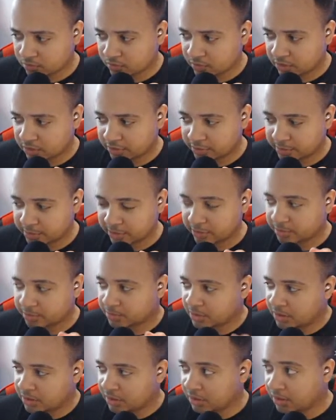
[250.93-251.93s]
There we go.
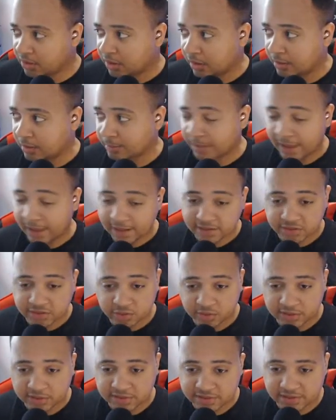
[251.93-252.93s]
As you
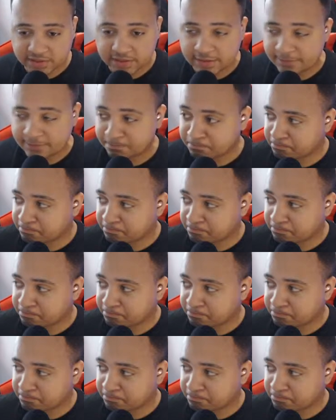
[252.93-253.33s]
can see,